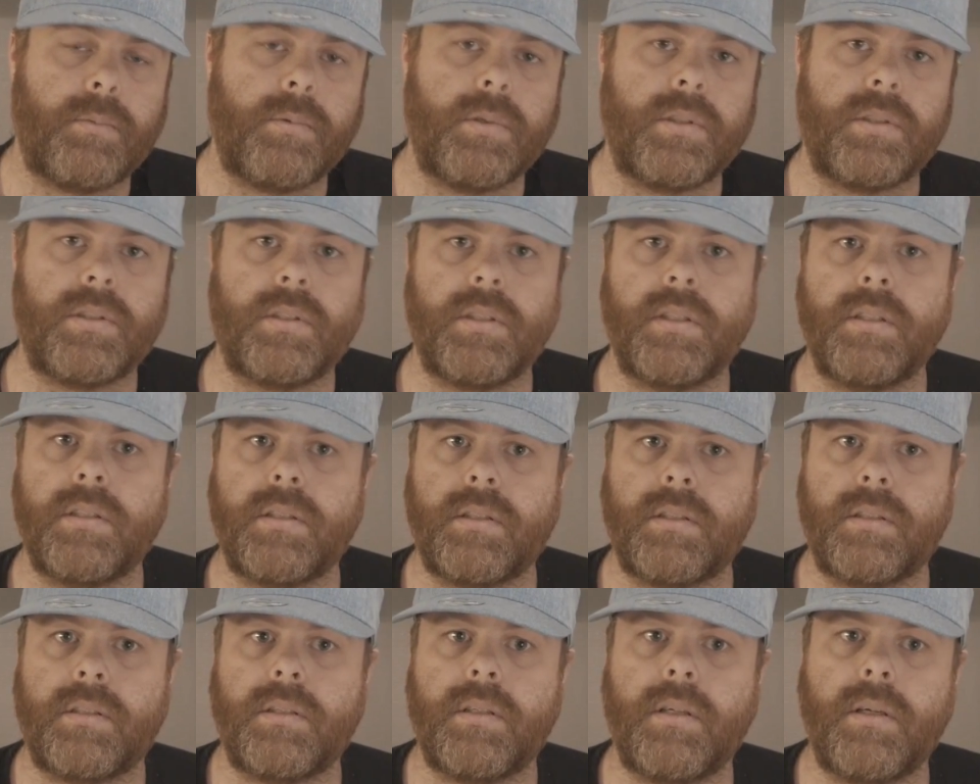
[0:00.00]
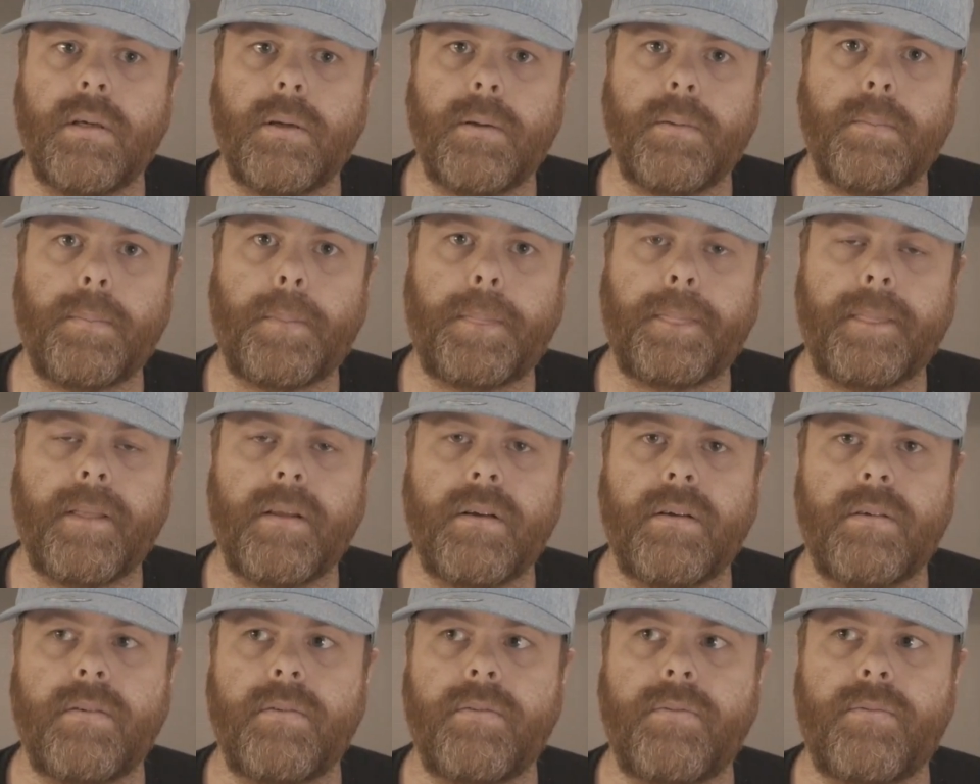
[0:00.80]
which is
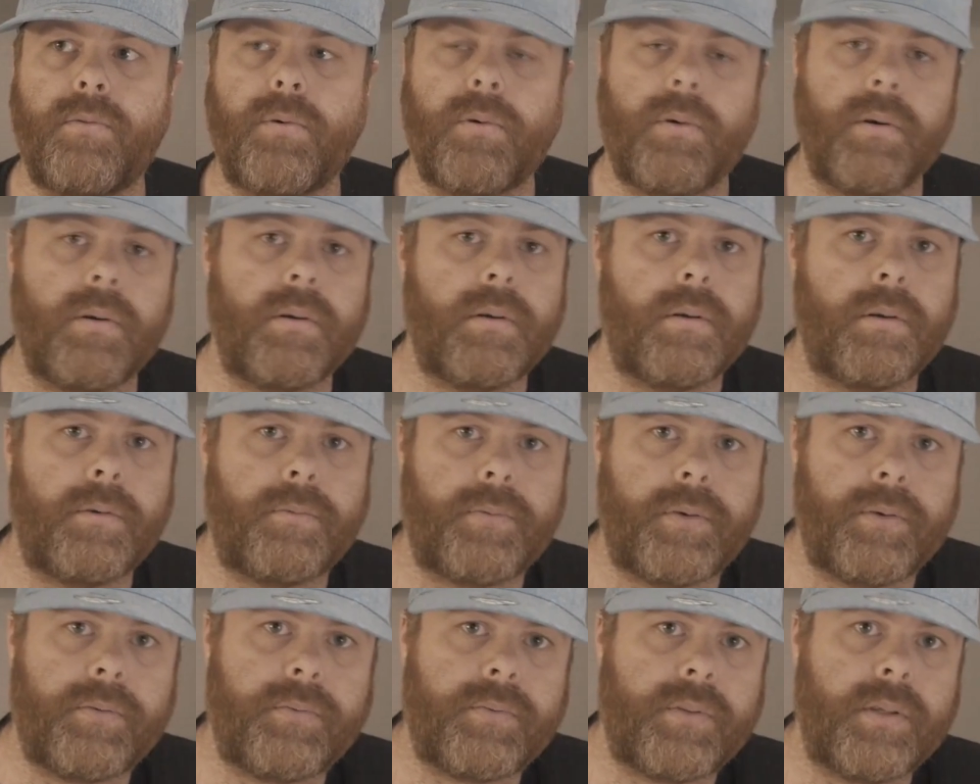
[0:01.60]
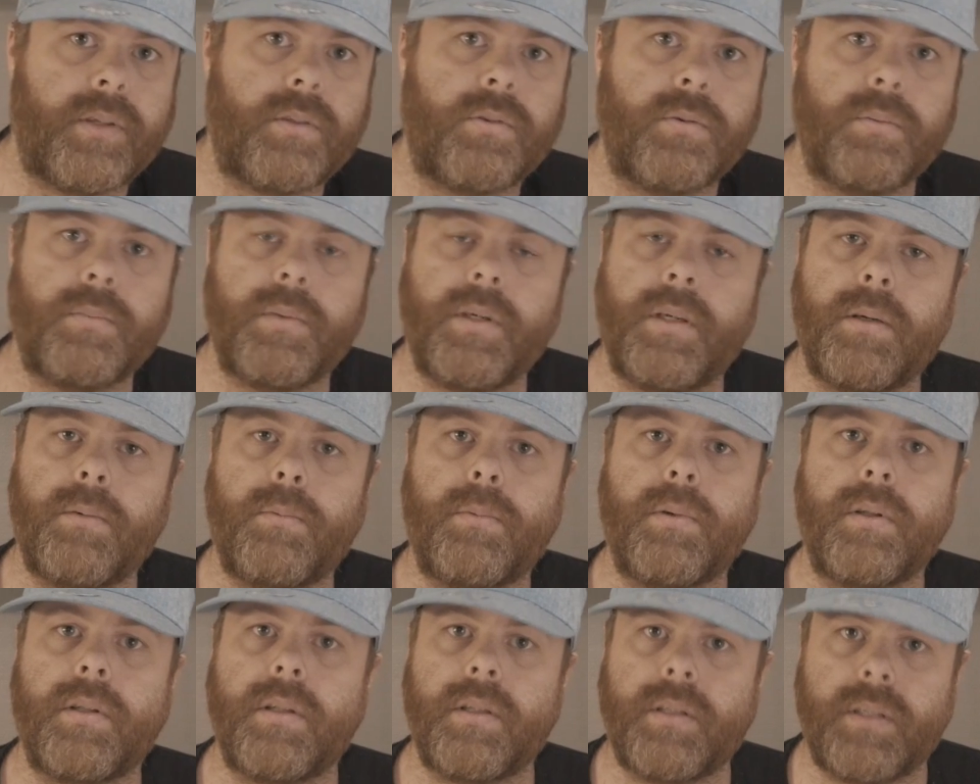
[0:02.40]
450 to me
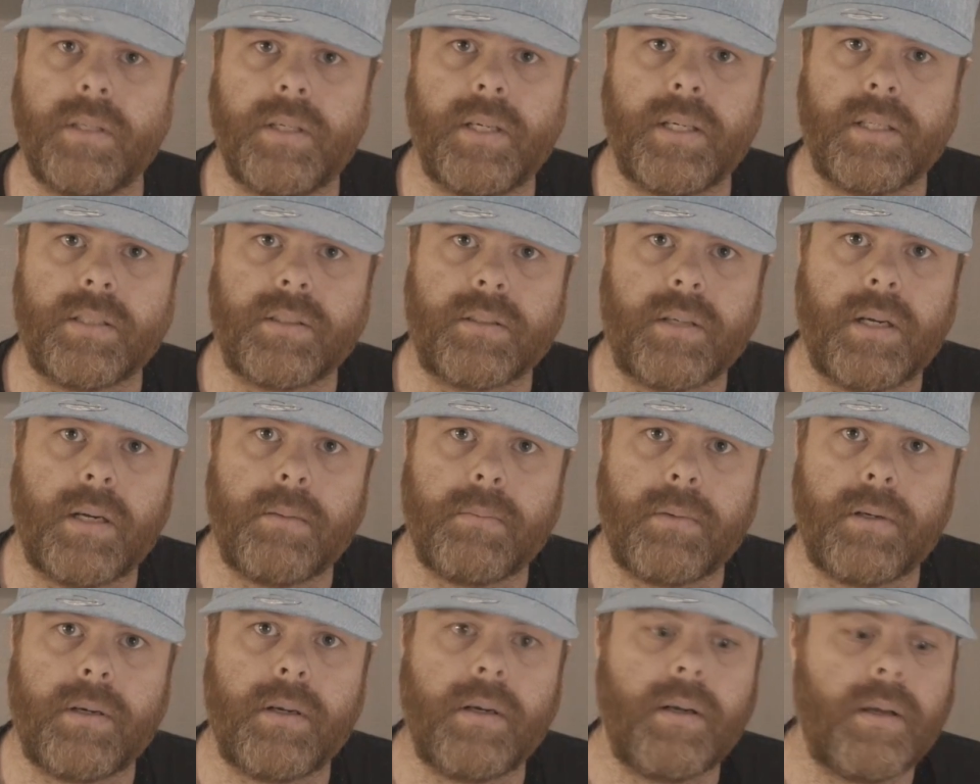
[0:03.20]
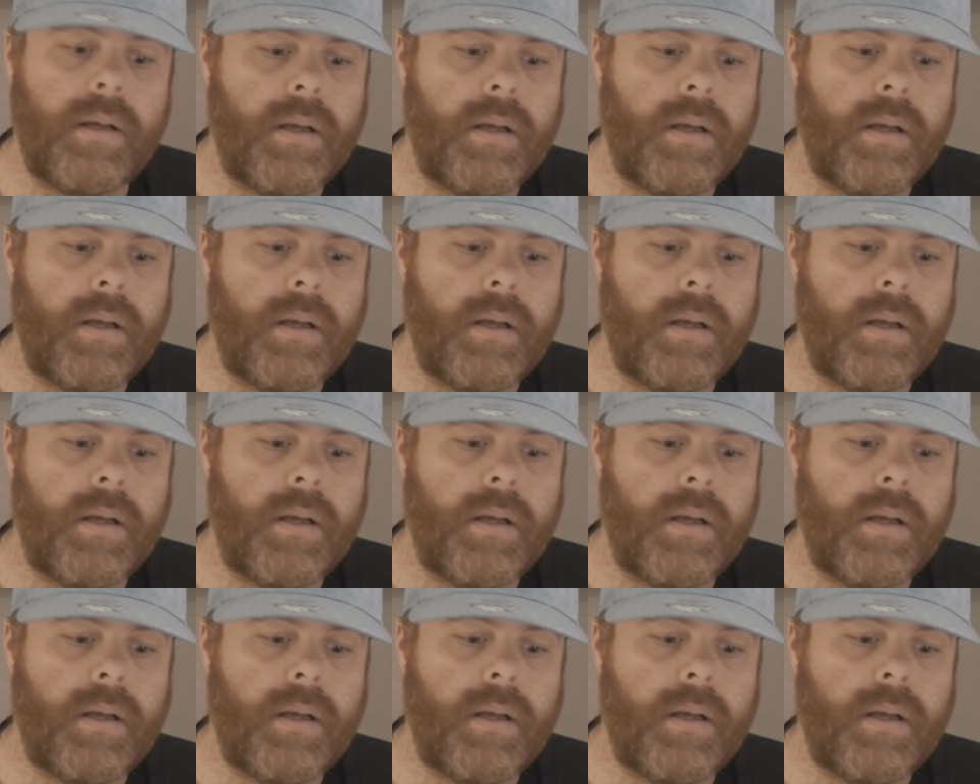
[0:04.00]
with the DX camera.